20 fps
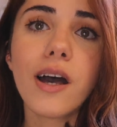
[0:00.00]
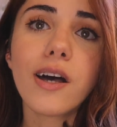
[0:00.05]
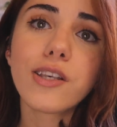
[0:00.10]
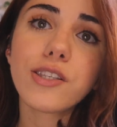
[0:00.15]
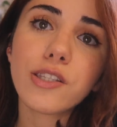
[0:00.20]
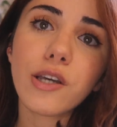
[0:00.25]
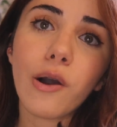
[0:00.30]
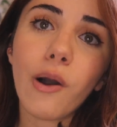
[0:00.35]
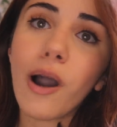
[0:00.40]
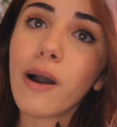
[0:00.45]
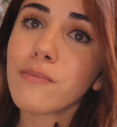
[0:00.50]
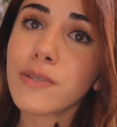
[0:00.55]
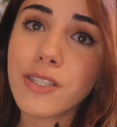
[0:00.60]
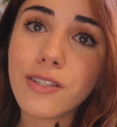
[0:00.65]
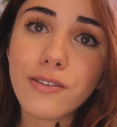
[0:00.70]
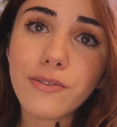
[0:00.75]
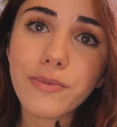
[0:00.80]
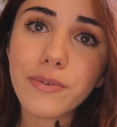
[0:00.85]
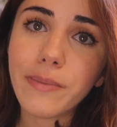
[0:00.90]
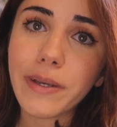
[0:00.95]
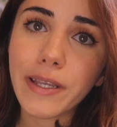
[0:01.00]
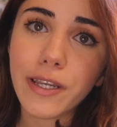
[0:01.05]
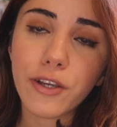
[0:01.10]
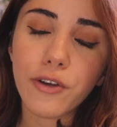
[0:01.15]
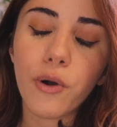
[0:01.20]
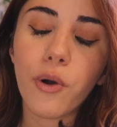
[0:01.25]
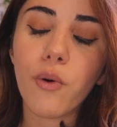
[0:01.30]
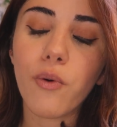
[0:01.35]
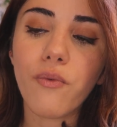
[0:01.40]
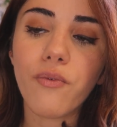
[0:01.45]
So I'm still remaining
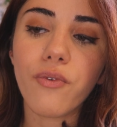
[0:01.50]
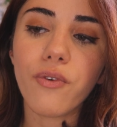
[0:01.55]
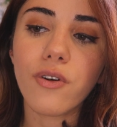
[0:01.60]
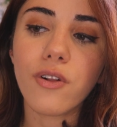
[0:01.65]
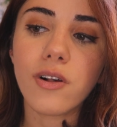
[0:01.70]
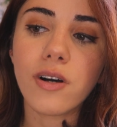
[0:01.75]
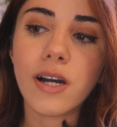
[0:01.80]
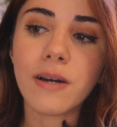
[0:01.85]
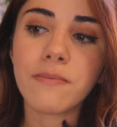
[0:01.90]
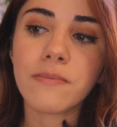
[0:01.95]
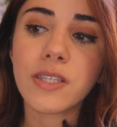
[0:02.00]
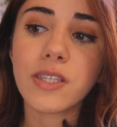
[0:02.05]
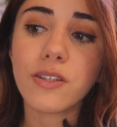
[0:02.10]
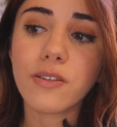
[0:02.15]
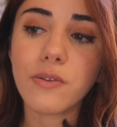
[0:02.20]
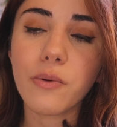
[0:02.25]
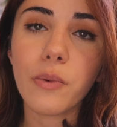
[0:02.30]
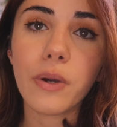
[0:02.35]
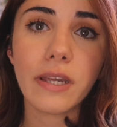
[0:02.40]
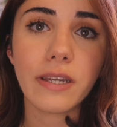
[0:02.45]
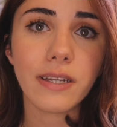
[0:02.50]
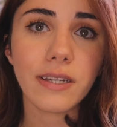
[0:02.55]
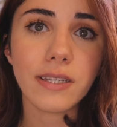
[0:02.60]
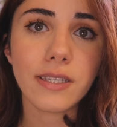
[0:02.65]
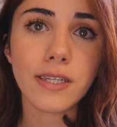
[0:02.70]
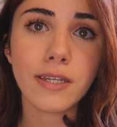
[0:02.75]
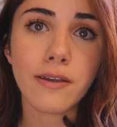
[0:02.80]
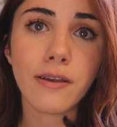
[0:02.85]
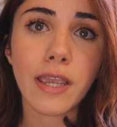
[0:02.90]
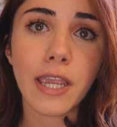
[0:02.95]
hopeful. I'm still waiting
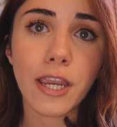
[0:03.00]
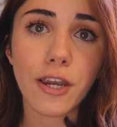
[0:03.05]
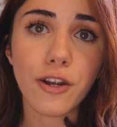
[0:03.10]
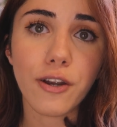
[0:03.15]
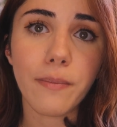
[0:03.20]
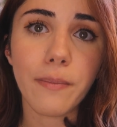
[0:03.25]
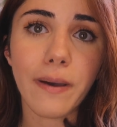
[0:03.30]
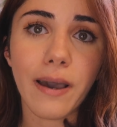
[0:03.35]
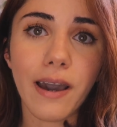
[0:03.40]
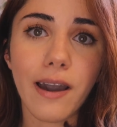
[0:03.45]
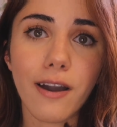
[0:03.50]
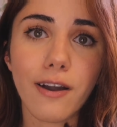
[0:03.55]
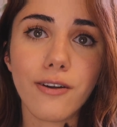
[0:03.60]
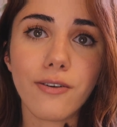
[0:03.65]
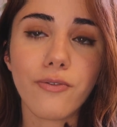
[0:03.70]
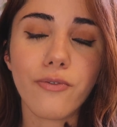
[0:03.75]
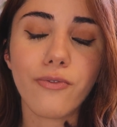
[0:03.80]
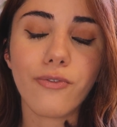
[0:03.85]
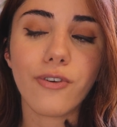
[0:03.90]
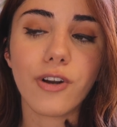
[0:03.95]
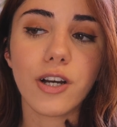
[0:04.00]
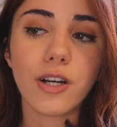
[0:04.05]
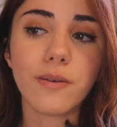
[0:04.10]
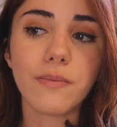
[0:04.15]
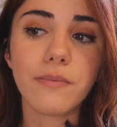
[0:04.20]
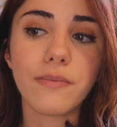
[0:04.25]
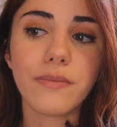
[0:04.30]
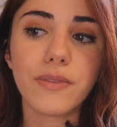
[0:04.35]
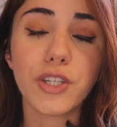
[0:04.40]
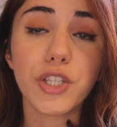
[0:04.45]
to hear back
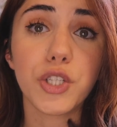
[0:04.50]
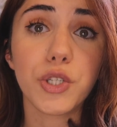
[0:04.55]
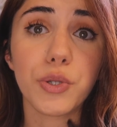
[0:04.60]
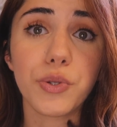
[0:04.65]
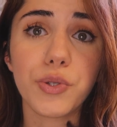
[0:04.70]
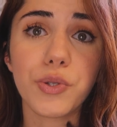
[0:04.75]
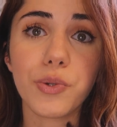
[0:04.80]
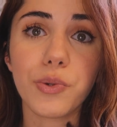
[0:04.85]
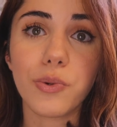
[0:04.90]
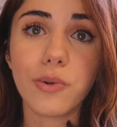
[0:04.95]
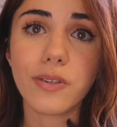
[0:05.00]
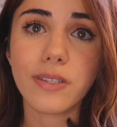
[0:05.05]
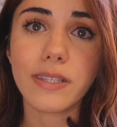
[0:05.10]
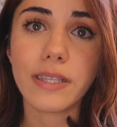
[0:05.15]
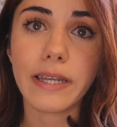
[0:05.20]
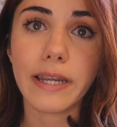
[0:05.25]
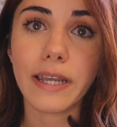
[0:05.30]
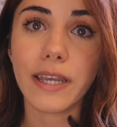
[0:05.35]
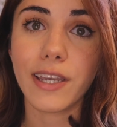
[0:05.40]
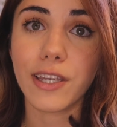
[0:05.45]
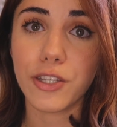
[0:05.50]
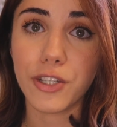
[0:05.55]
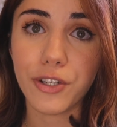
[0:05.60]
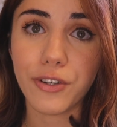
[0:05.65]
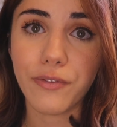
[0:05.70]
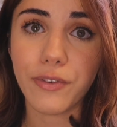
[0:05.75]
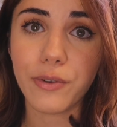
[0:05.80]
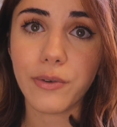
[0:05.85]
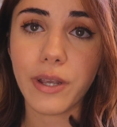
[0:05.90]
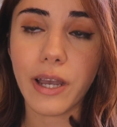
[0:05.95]
from the 2 schools that I
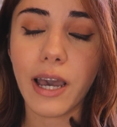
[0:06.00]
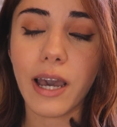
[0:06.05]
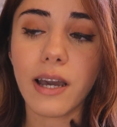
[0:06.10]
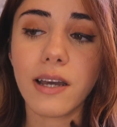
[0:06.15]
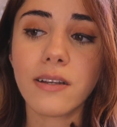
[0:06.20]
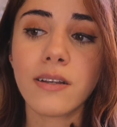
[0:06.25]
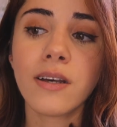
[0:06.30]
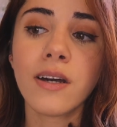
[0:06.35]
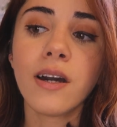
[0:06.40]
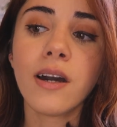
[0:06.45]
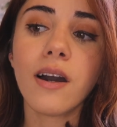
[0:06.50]
interviewed at.